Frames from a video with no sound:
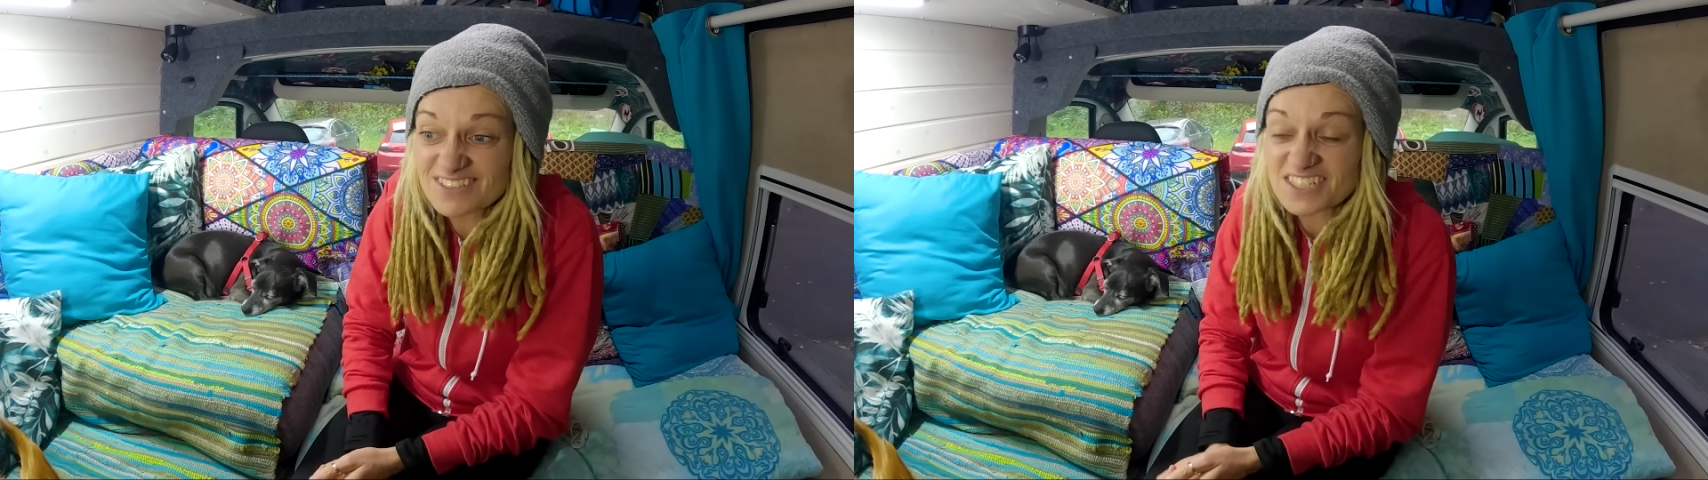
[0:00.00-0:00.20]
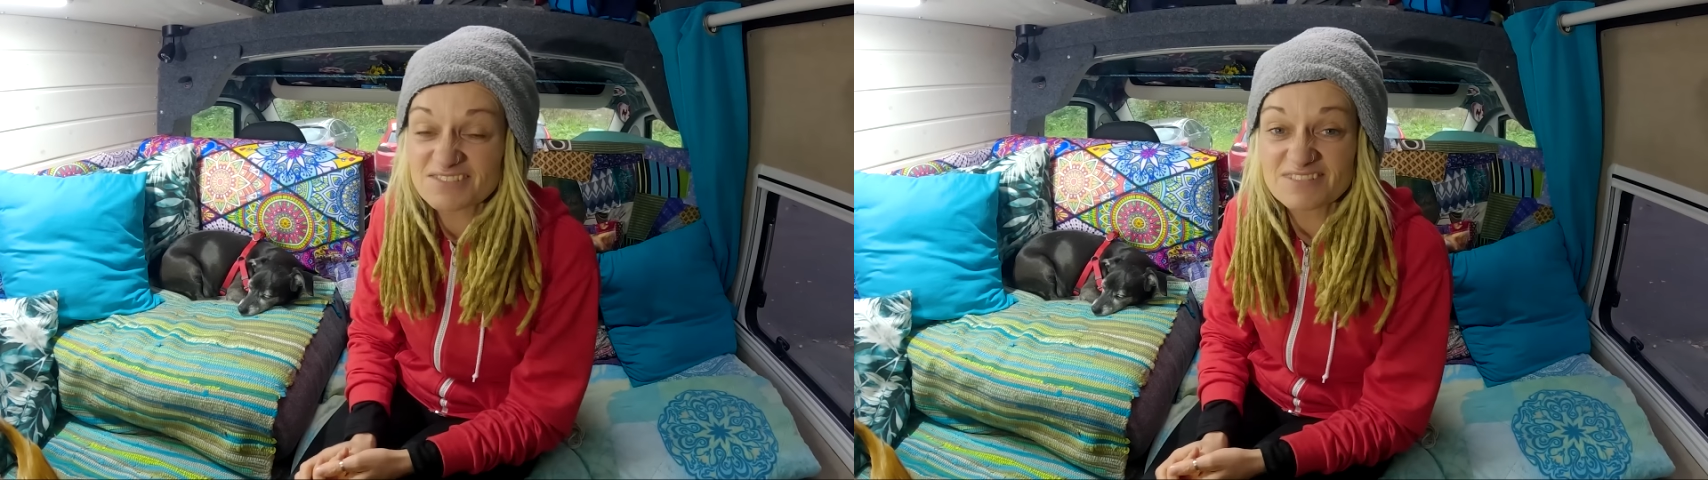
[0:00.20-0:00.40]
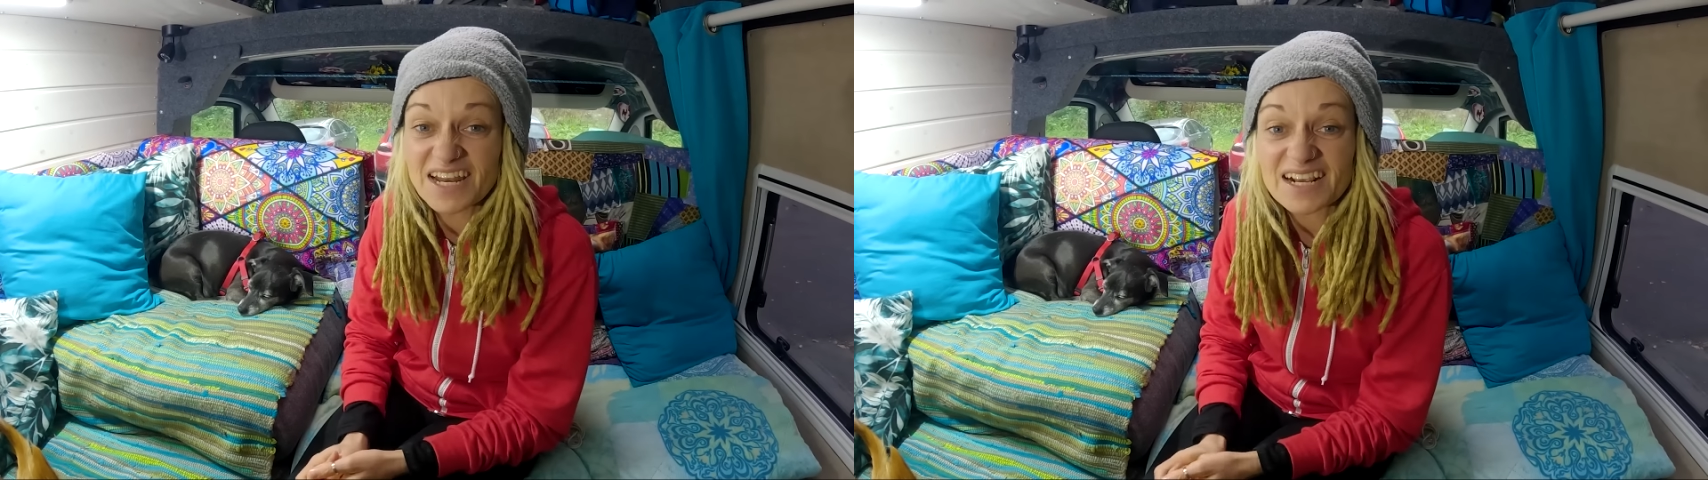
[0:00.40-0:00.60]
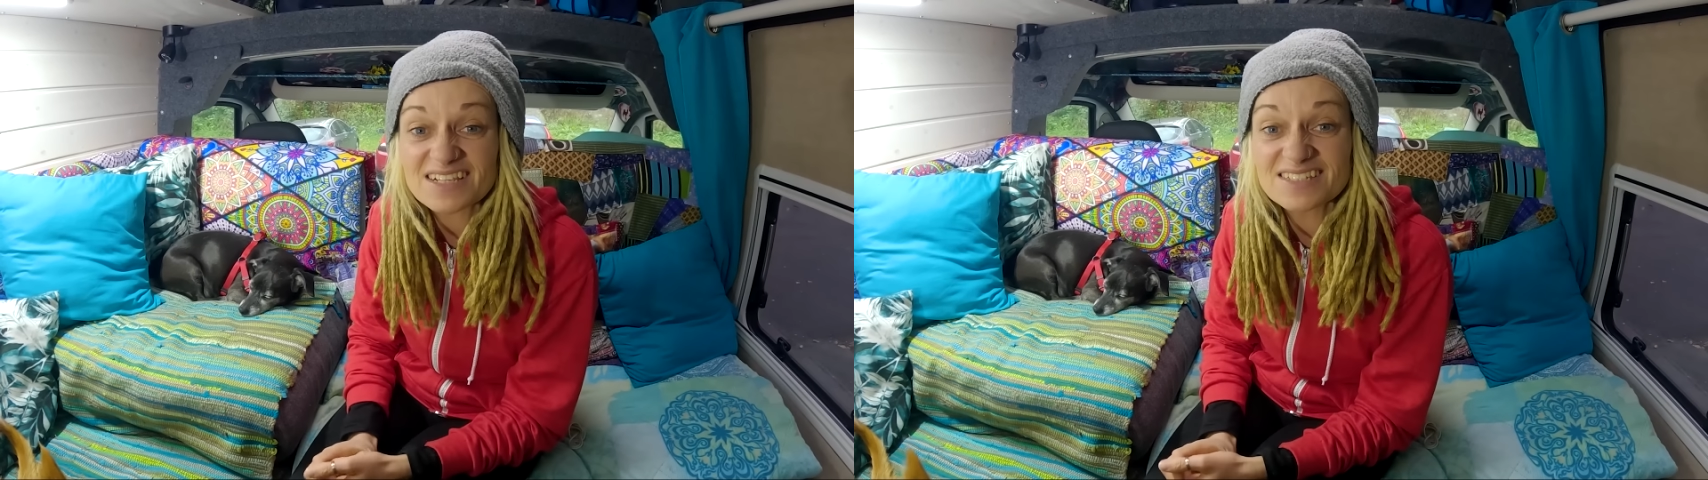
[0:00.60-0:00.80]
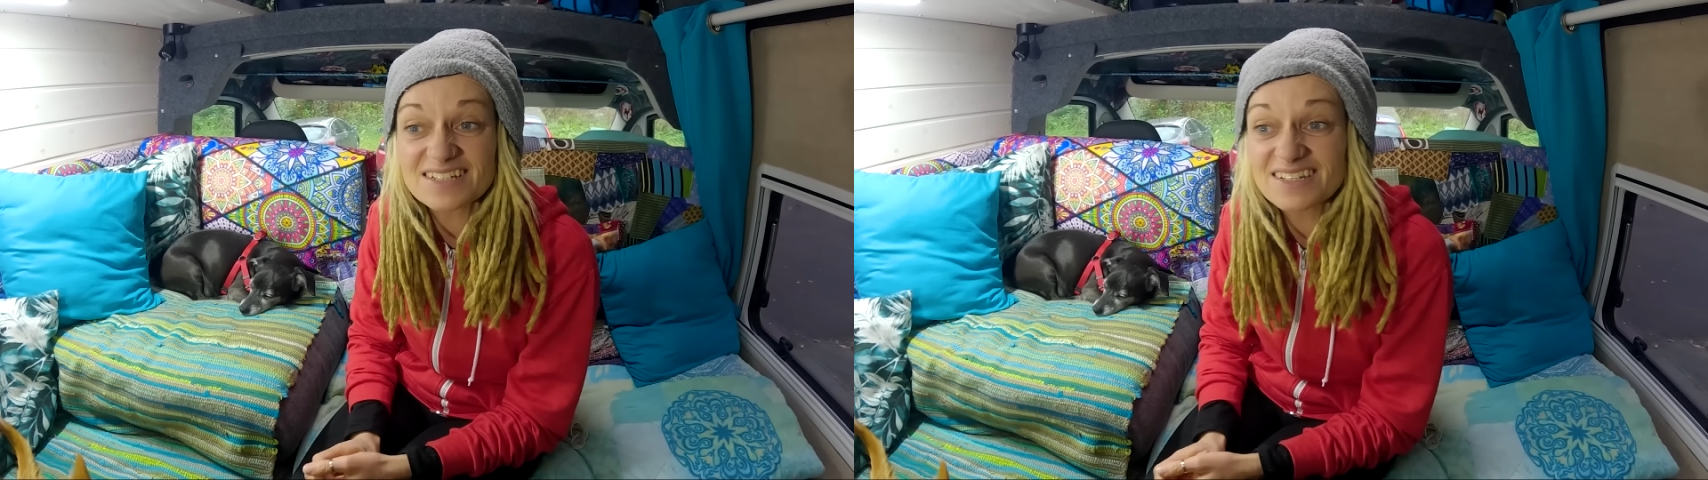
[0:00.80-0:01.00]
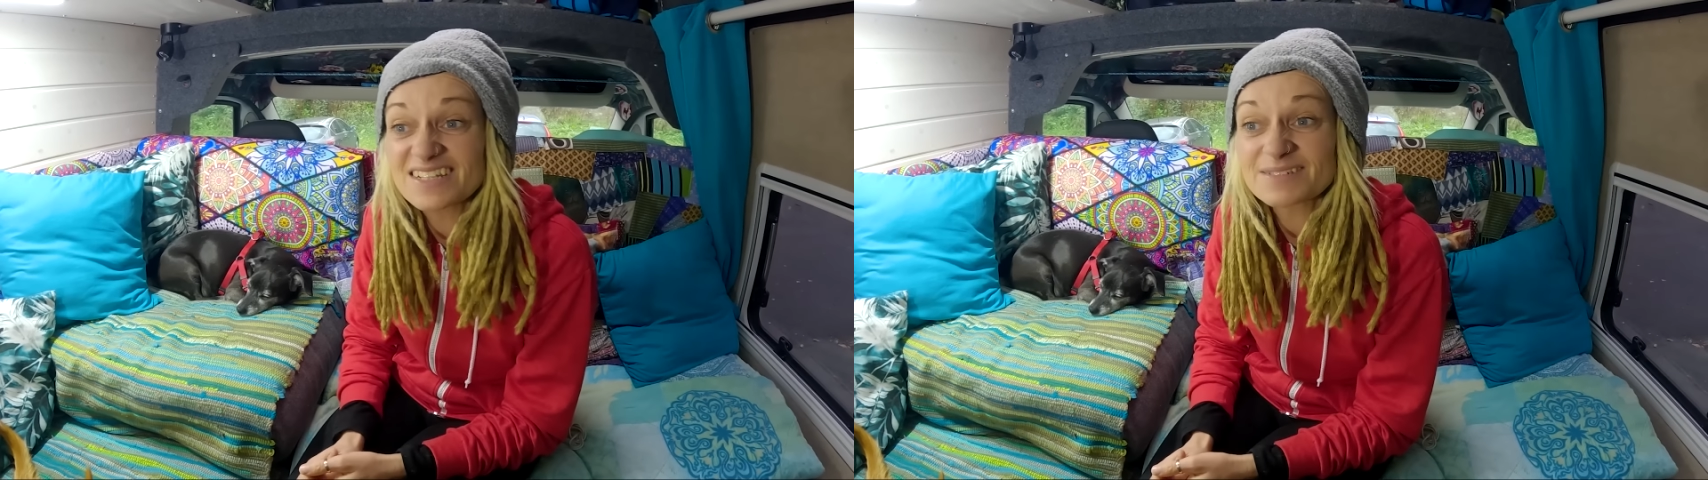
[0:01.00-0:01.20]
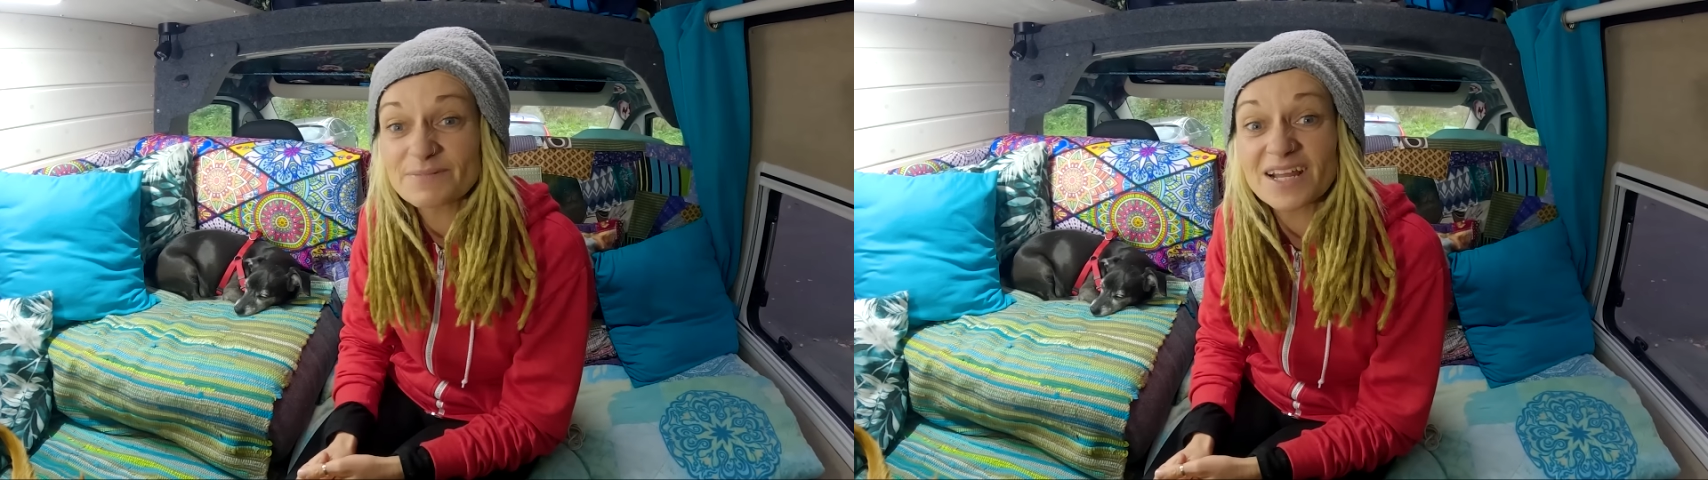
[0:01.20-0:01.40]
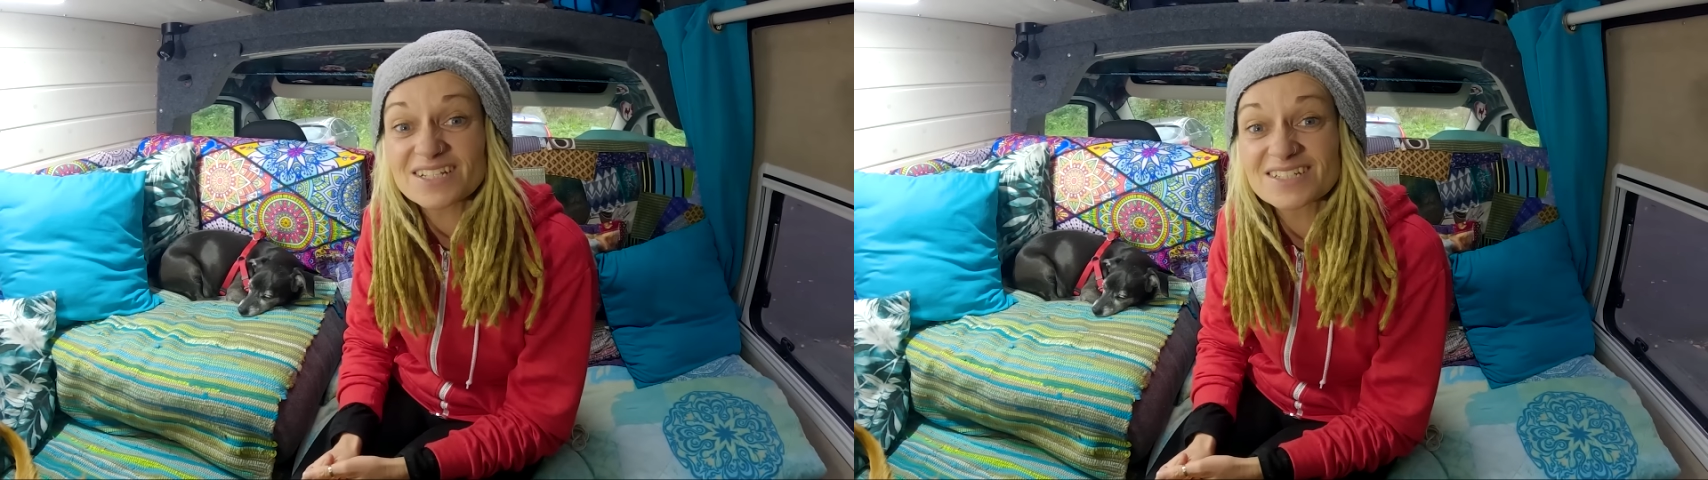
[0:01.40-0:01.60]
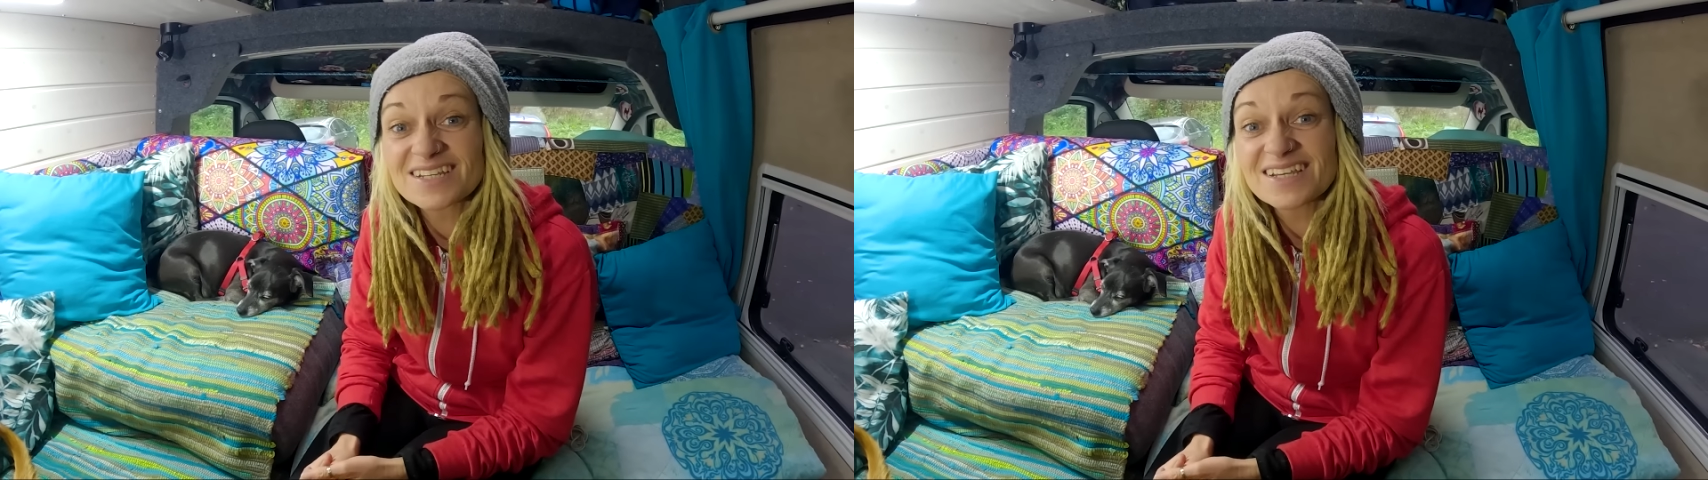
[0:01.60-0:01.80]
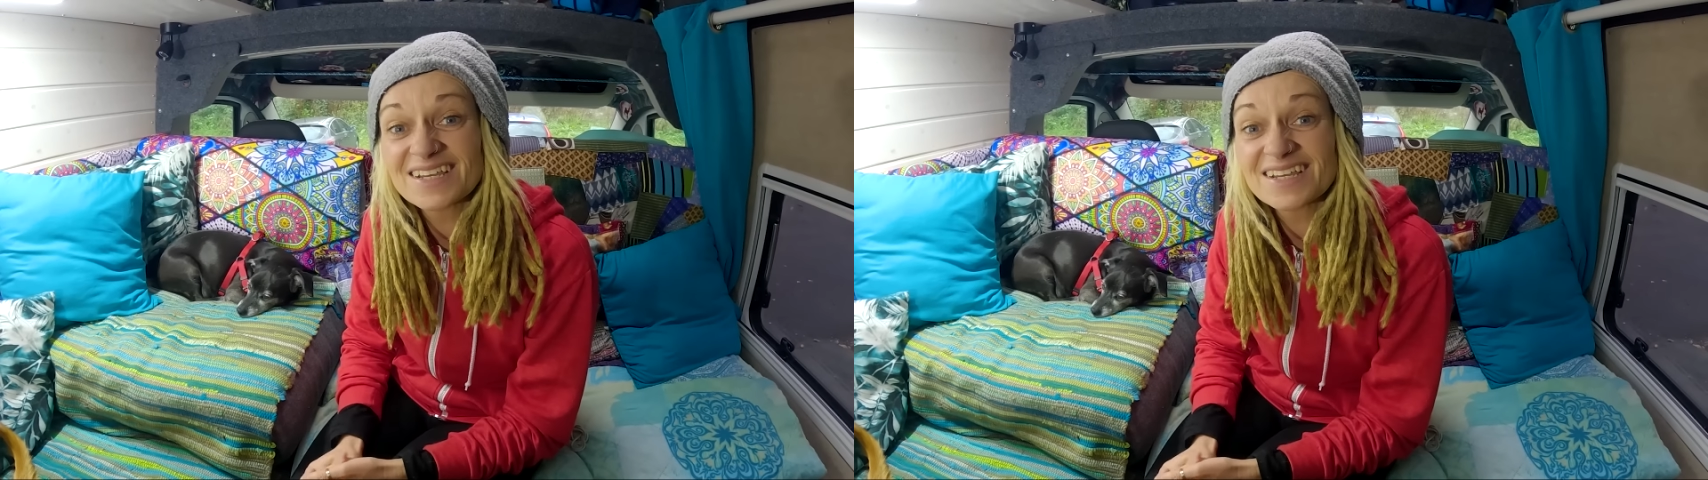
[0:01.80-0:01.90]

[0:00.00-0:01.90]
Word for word: just relaxing. Takes it's a lot of our time